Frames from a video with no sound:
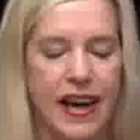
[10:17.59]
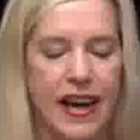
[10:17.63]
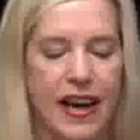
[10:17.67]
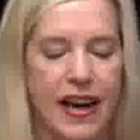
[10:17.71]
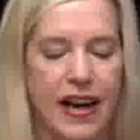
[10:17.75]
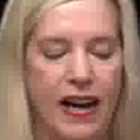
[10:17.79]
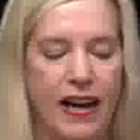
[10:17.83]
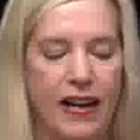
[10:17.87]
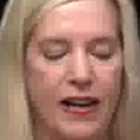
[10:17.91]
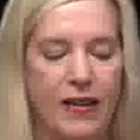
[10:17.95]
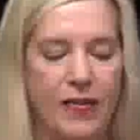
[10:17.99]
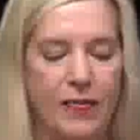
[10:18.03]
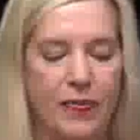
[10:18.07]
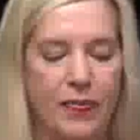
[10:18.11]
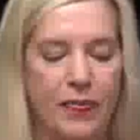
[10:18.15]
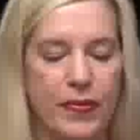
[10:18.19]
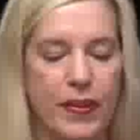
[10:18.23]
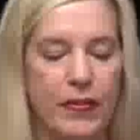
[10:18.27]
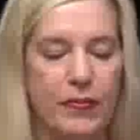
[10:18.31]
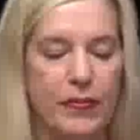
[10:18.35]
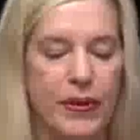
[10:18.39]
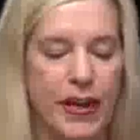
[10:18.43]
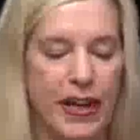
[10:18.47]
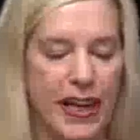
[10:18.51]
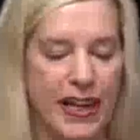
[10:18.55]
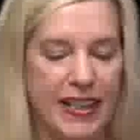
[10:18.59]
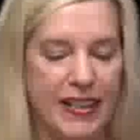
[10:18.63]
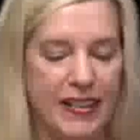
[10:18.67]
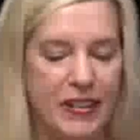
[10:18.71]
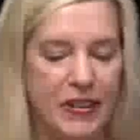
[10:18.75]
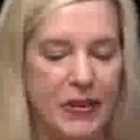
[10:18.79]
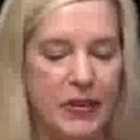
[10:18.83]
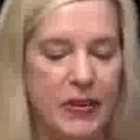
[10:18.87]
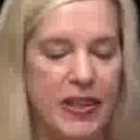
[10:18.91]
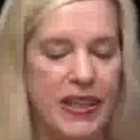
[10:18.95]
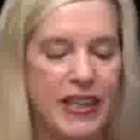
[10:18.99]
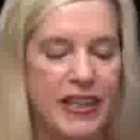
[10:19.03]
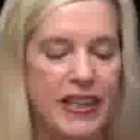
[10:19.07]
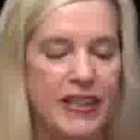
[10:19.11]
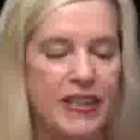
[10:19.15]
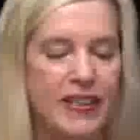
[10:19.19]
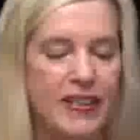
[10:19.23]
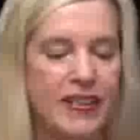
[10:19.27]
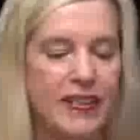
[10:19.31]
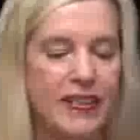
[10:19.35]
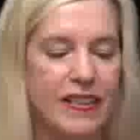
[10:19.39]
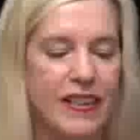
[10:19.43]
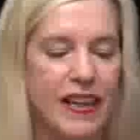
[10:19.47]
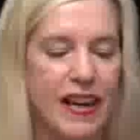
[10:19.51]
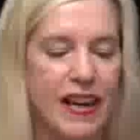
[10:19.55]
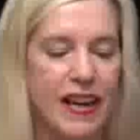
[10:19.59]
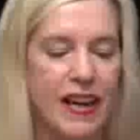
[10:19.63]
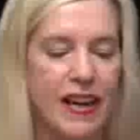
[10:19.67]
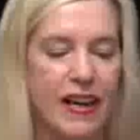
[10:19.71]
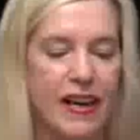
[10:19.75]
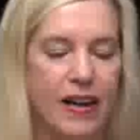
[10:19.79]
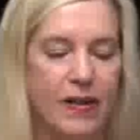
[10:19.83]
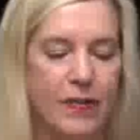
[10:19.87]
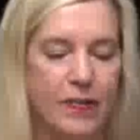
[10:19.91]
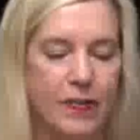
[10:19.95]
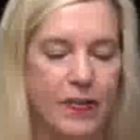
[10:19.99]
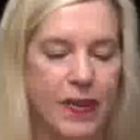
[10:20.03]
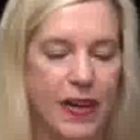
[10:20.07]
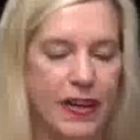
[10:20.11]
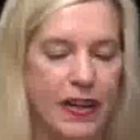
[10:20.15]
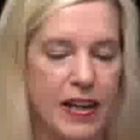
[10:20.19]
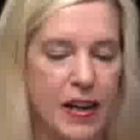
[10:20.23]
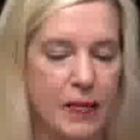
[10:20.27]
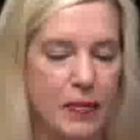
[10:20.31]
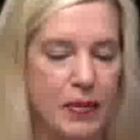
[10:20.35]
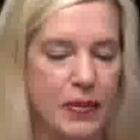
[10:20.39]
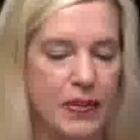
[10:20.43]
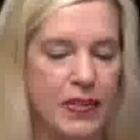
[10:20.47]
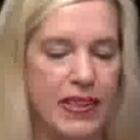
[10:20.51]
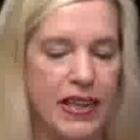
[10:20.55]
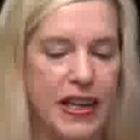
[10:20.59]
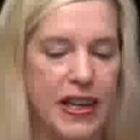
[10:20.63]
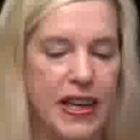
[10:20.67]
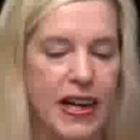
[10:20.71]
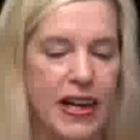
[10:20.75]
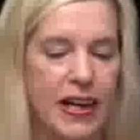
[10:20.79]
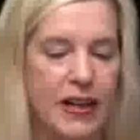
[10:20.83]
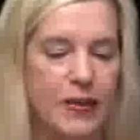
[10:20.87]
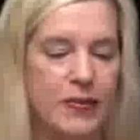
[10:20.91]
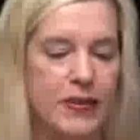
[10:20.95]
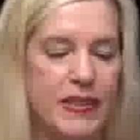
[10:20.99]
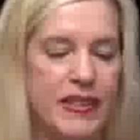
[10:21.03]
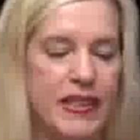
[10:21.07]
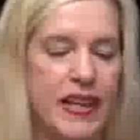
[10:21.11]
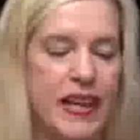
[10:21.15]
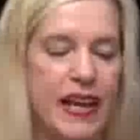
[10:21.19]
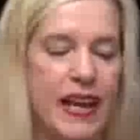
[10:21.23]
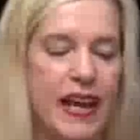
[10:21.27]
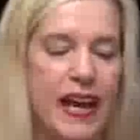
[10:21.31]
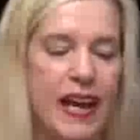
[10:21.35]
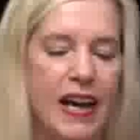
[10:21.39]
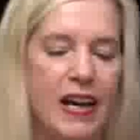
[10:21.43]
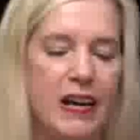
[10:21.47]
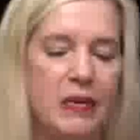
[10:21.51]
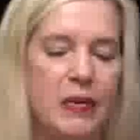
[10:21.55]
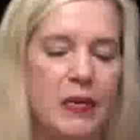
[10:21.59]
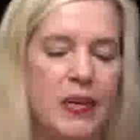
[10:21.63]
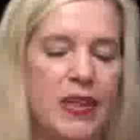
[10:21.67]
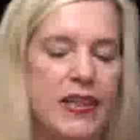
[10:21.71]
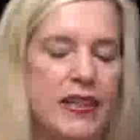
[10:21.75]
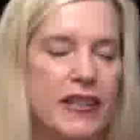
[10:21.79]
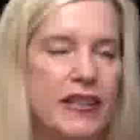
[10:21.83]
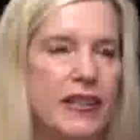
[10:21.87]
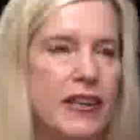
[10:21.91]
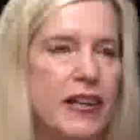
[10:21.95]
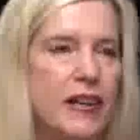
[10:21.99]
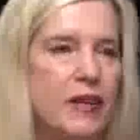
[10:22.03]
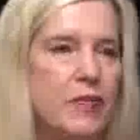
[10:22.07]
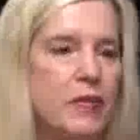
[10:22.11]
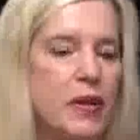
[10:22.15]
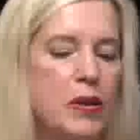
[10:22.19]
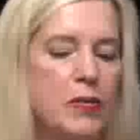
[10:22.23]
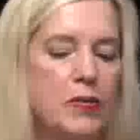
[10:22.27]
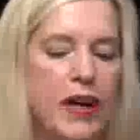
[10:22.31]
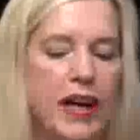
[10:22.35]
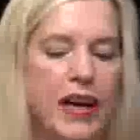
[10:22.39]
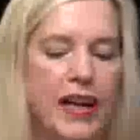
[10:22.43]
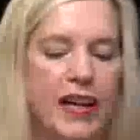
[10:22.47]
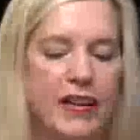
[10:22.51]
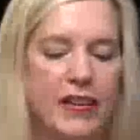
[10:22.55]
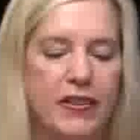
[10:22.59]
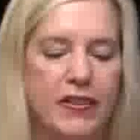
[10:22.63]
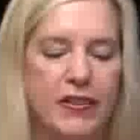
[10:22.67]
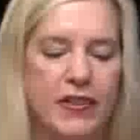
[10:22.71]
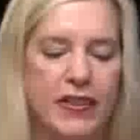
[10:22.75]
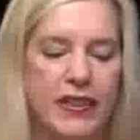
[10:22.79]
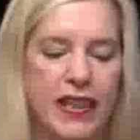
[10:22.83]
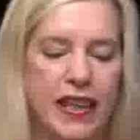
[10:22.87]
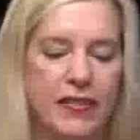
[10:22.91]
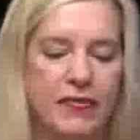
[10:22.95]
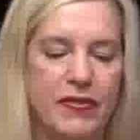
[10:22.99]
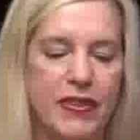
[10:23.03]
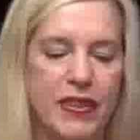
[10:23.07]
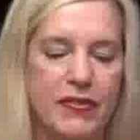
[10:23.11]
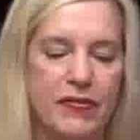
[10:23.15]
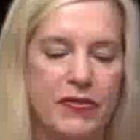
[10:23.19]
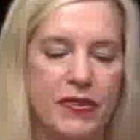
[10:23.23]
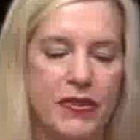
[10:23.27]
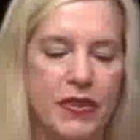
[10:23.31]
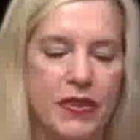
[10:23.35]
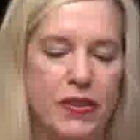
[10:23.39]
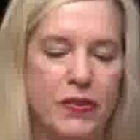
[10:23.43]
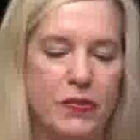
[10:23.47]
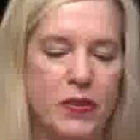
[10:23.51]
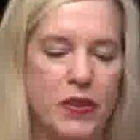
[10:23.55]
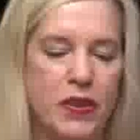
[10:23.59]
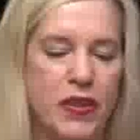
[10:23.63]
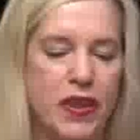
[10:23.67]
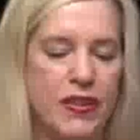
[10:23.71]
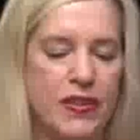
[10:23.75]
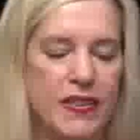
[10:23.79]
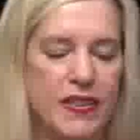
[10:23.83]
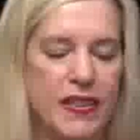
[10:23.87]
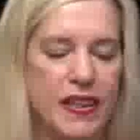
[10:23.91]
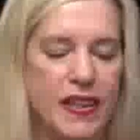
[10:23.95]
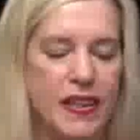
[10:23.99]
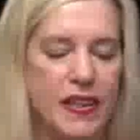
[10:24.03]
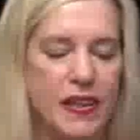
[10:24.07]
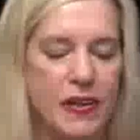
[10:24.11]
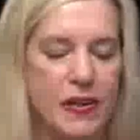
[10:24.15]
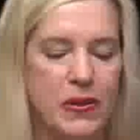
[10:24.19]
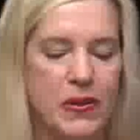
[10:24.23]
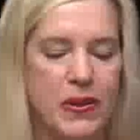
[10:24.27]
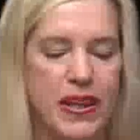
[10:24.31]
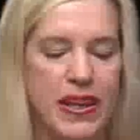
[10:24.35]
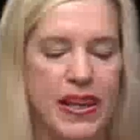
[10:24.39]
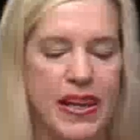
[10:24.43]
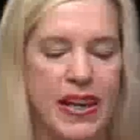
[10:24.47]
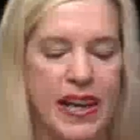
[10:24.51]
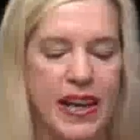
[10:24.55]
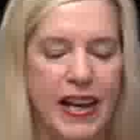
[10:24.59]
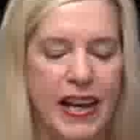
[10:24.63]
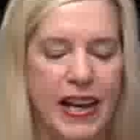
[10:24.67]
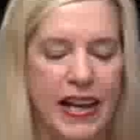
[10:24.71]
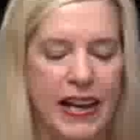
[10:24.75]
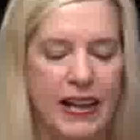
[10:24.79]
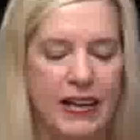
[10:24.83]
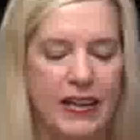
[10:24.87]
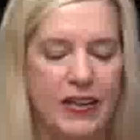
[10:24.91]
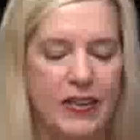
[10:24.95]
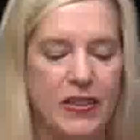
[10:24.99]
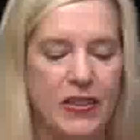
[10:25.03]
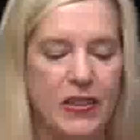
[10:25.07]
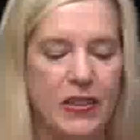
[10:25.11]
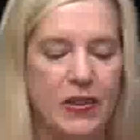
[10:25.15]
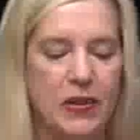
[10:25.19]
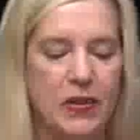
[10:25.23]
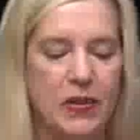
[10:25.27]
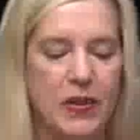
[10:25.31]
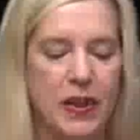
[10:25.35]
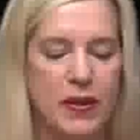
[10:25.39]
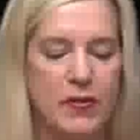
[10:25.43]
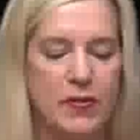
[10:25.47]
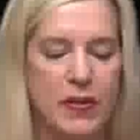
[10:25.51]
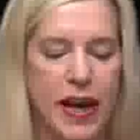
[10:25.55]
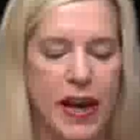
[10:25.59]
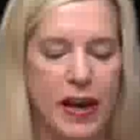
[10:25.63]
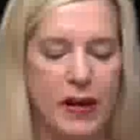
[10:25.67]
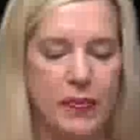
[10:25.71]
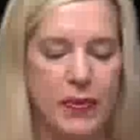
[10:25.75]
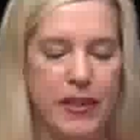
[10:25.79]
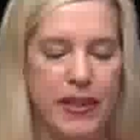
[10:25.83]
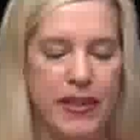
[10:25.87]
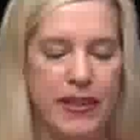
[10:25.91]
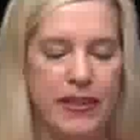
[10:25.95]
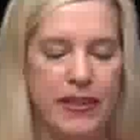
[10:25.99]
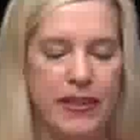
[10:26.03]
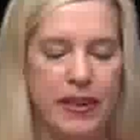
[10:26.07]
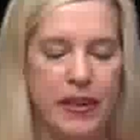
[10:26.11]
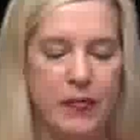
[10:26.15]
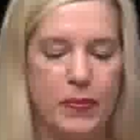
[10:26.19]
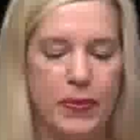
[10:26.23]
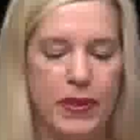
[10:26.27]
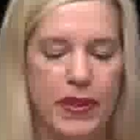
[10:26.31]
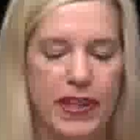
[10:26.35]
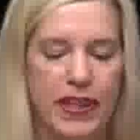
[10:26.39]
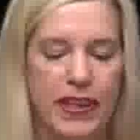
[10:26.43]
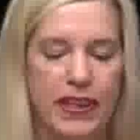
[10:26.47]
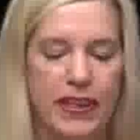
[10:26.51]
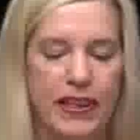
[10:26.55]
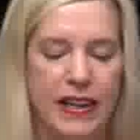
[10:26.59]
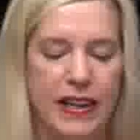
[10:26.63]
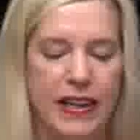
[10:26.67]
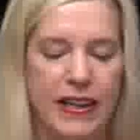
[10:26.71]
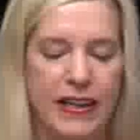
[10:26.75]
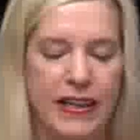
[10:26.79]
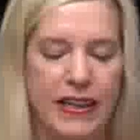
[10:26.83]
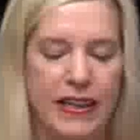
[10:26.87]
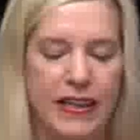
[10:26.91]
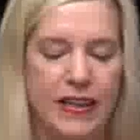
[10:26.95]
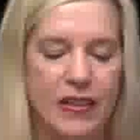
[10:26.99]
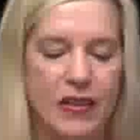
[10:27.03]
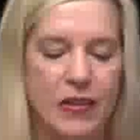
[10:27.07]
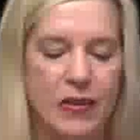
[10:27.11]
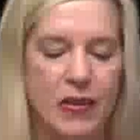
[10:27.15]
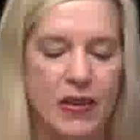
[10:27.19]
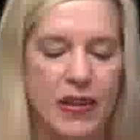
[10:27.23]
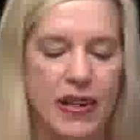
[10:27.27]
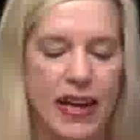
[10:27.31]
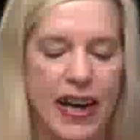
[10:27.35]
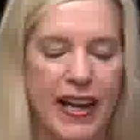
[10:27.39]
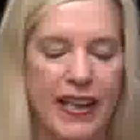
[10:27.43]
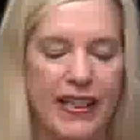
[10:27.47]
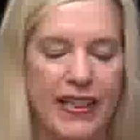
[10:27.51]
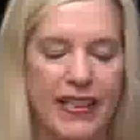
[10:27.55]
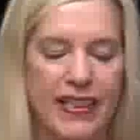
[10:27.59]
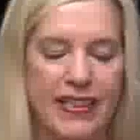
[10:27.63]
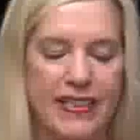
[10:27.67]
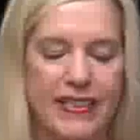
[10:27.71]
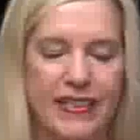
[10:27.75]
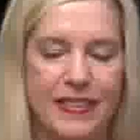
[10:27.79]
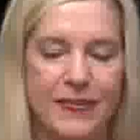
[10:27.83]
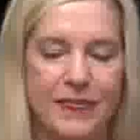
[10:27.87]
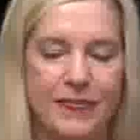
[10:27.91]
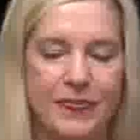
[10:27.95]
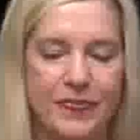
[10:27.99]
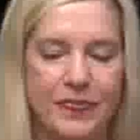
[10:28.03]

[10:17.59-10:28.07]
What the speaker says: Baidu here a couple of times, with a mobile safety firm, Trustco, and also a mapping company, Indoor Atlas.